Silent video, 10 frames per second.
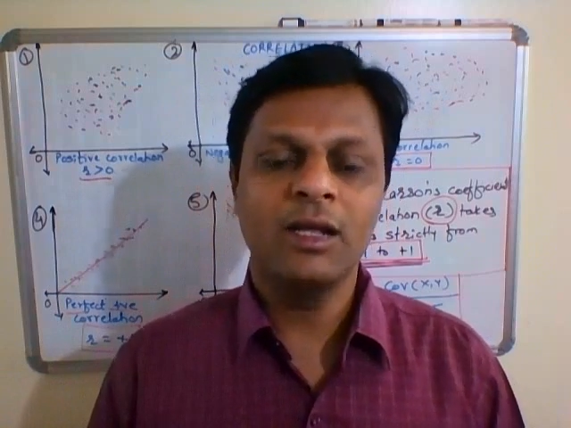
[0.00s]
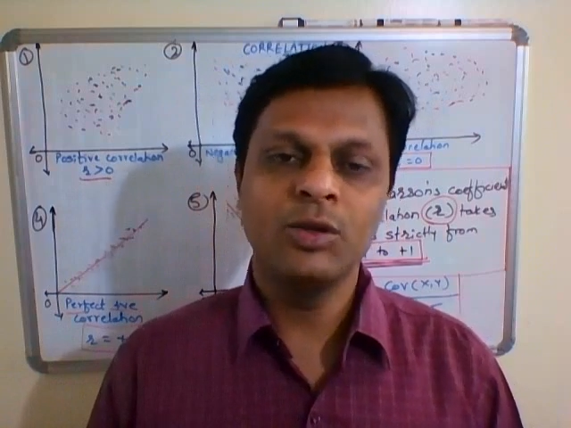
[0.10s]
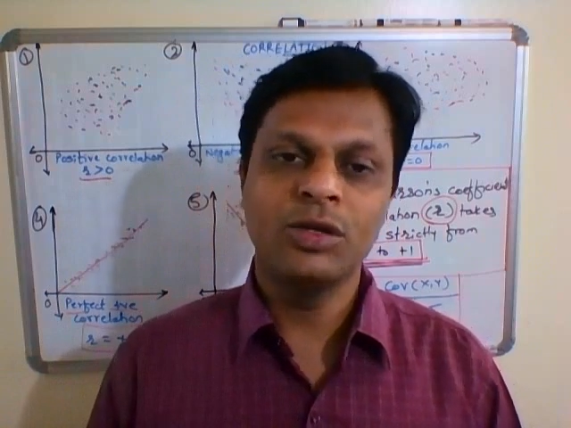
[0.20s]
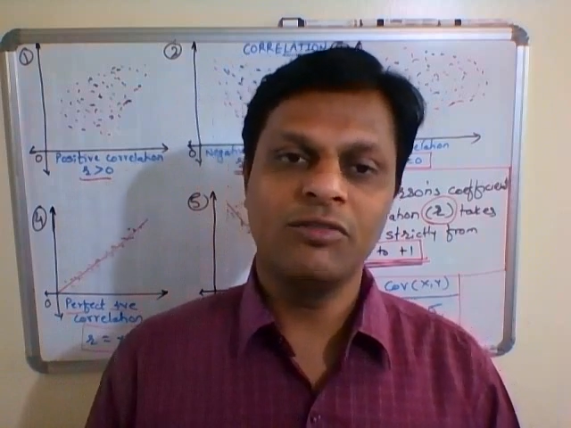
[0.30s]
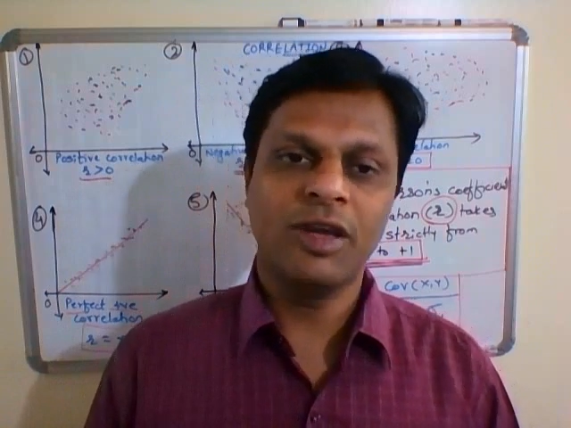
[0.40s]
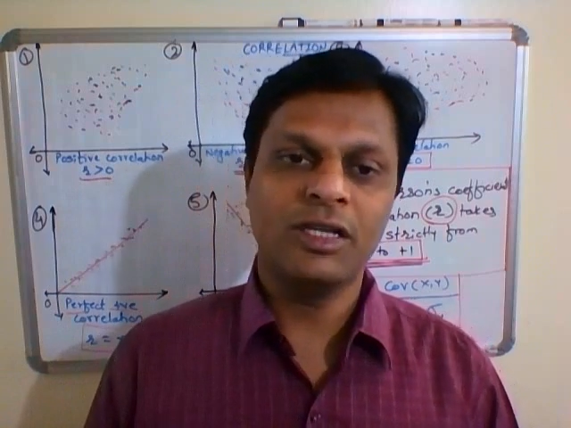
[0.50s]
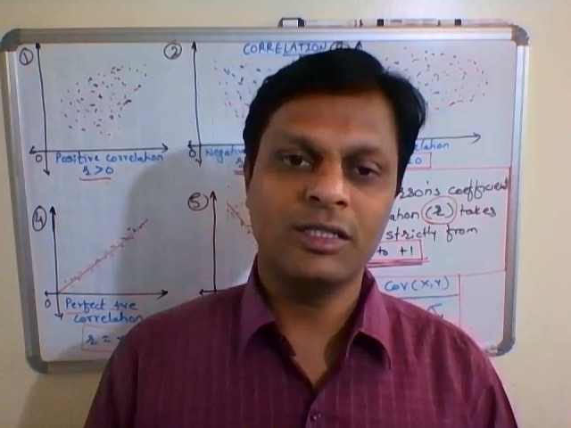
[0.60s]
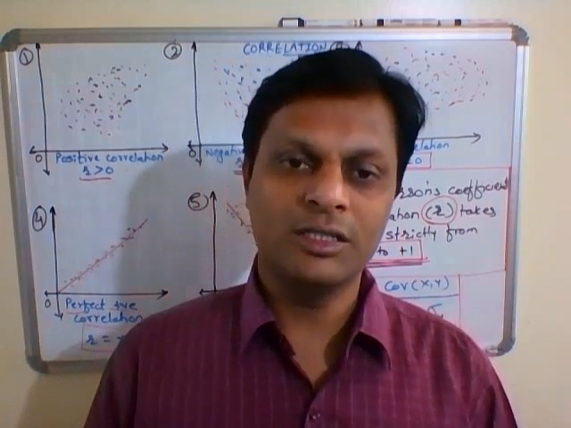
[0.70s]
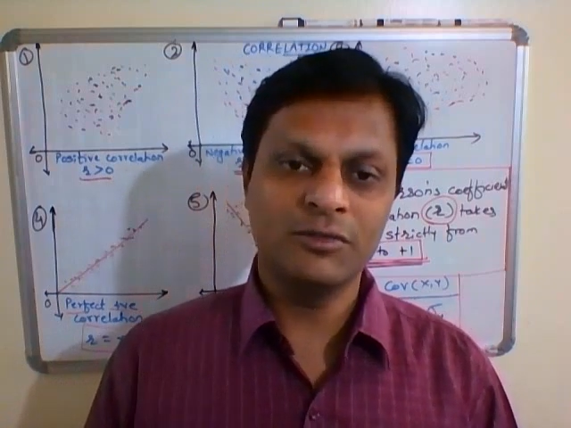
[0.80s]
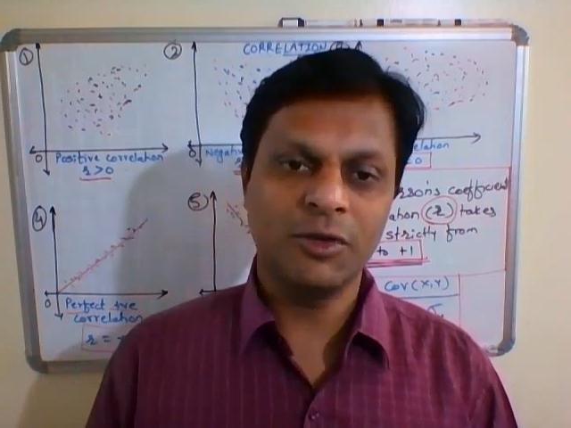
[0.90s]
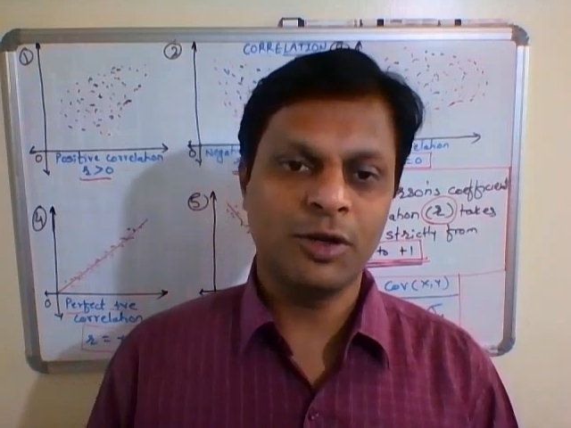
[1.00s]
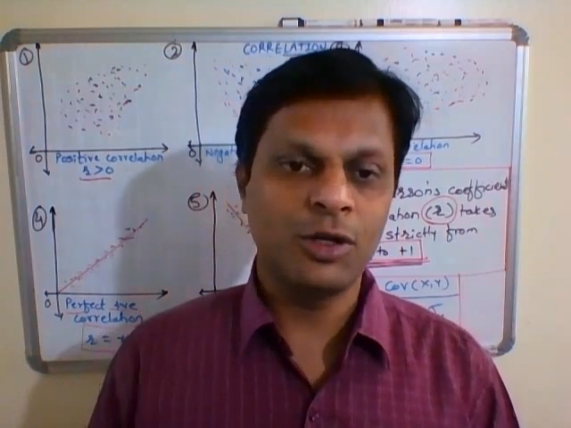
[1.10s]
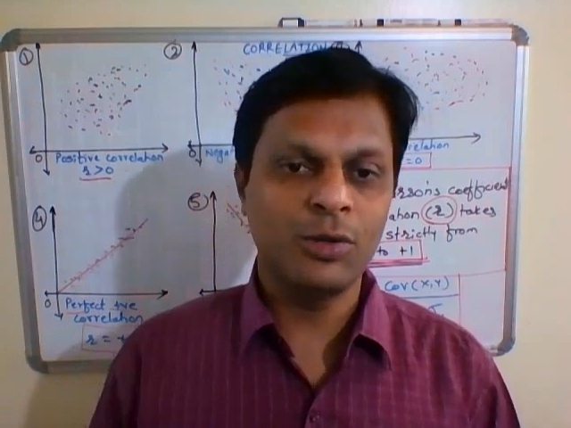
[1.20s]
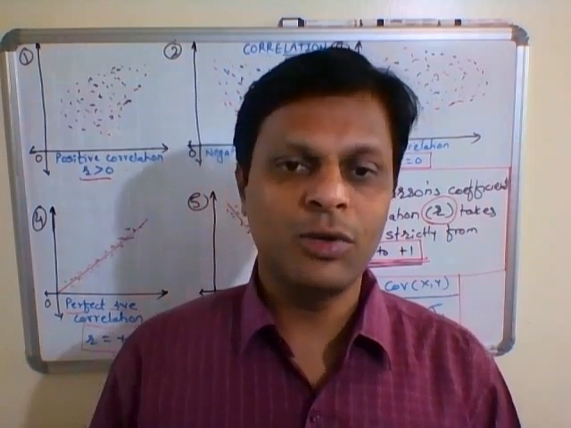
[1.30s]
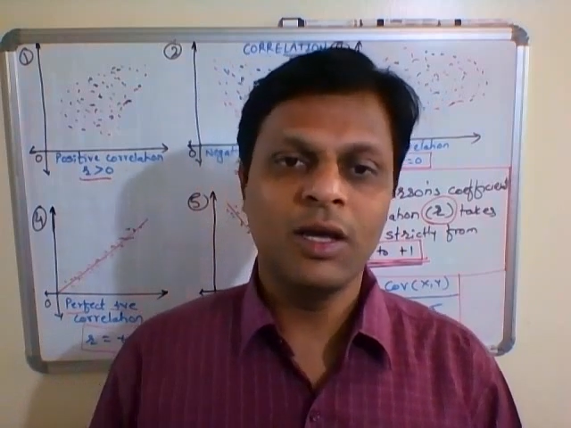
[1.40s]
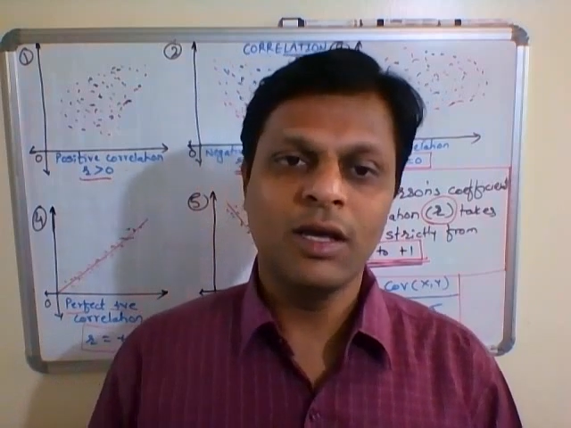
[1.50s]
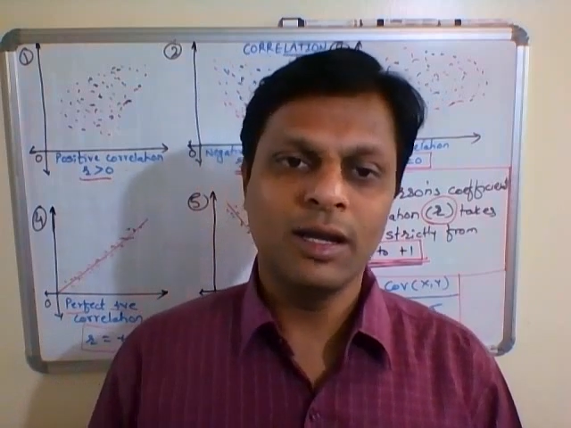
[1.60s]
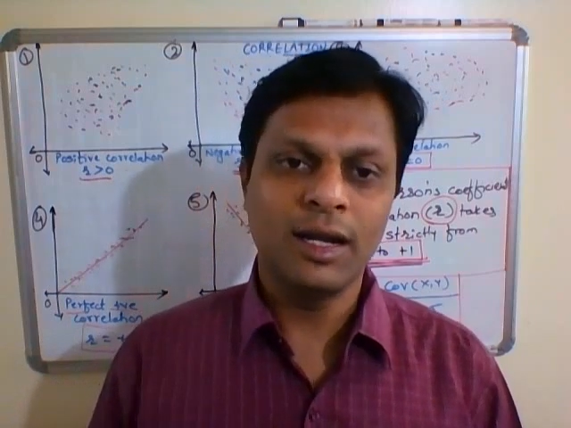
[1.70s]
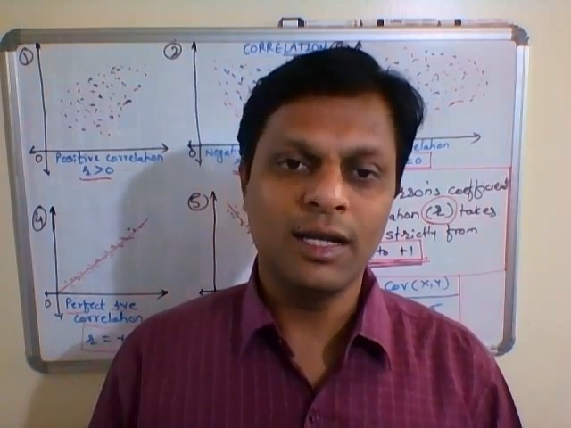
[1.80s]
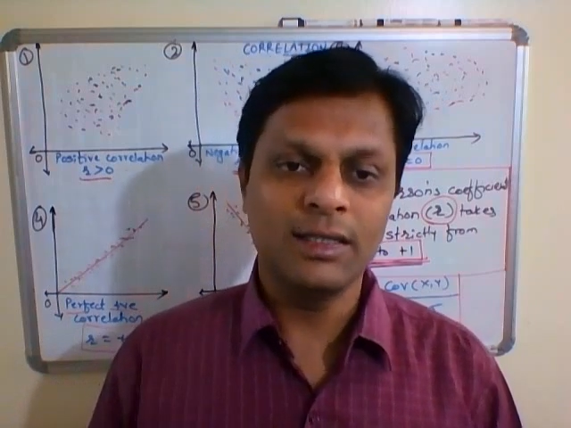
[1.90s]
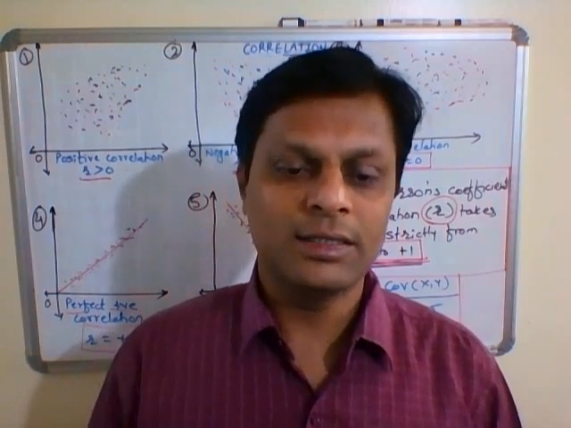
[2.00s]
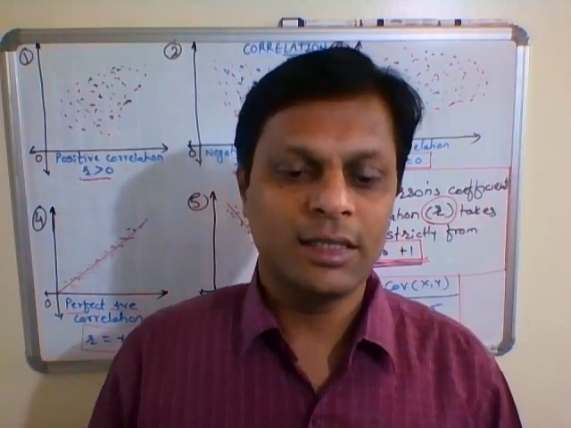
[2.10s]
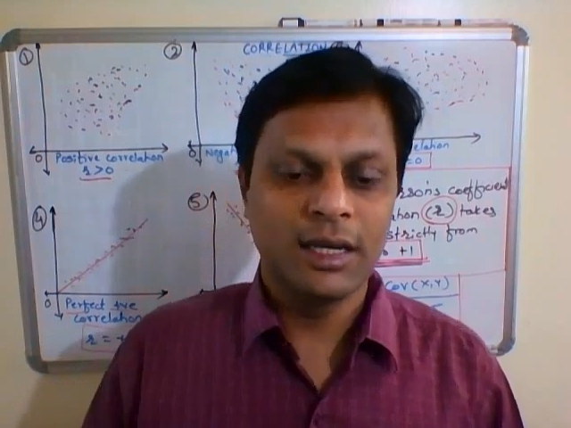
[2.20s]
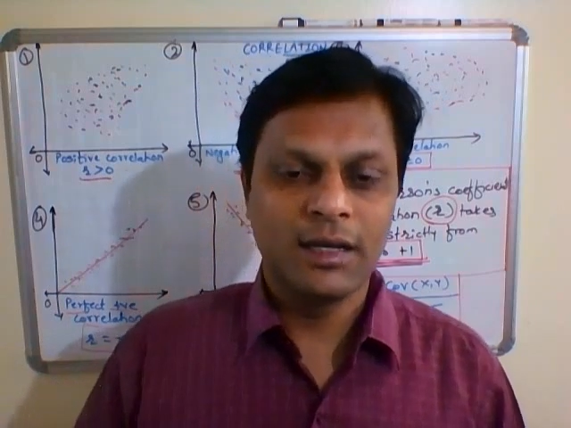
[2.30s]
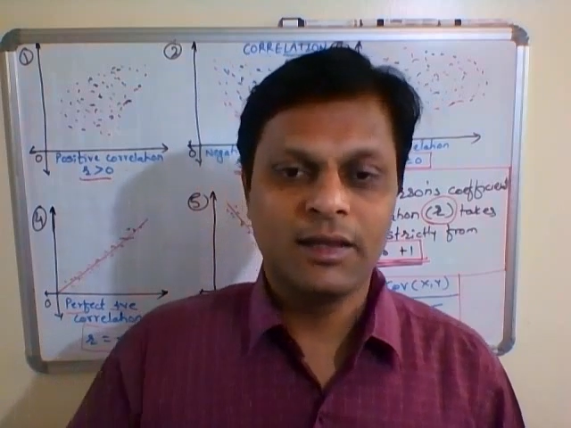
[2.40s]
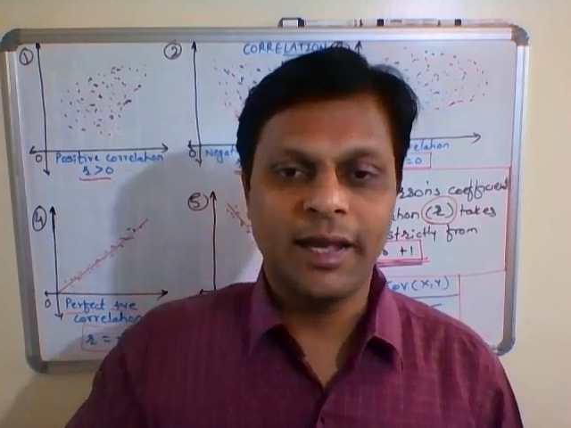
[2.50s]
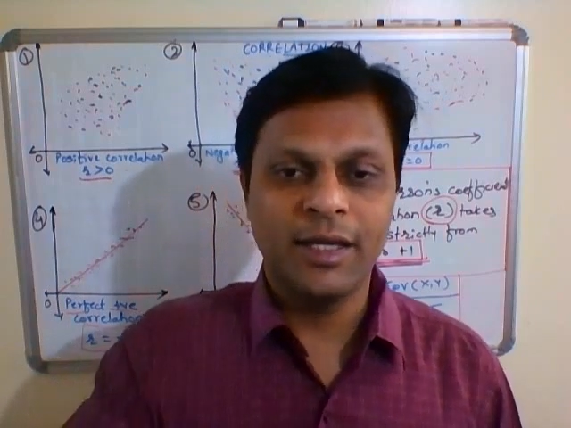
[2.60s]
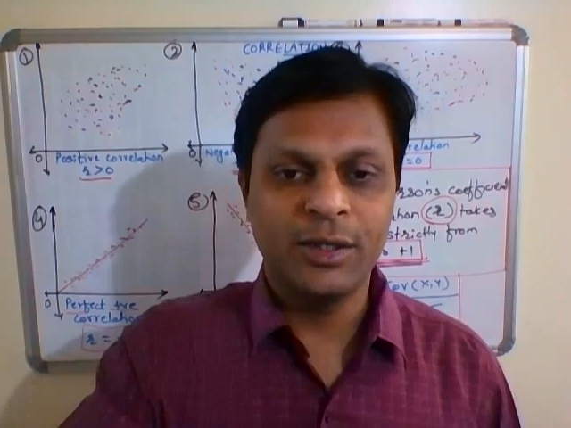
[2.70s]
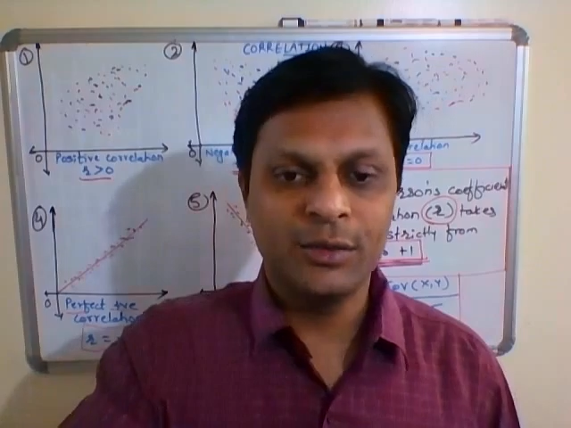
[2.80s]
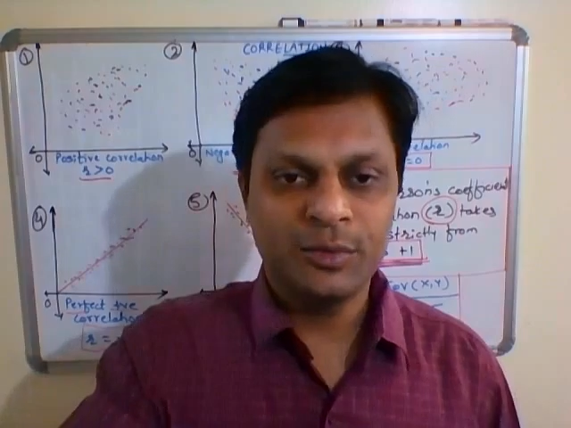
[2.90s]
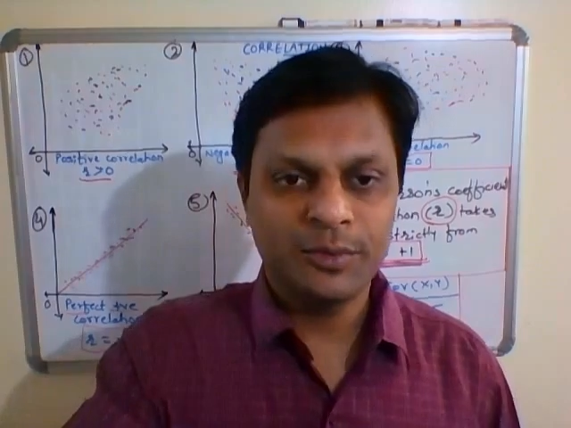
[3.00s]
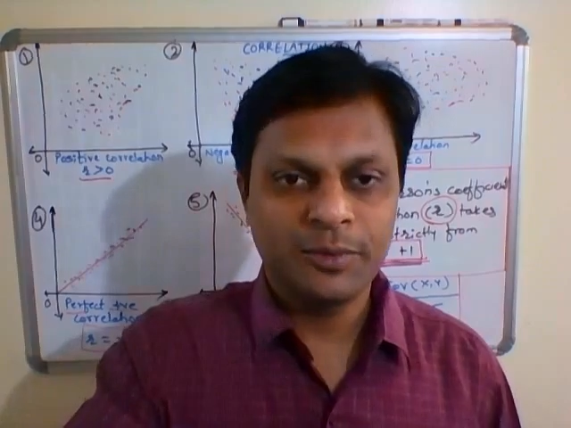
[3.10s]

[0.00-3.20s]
notifications for new release. Thank you.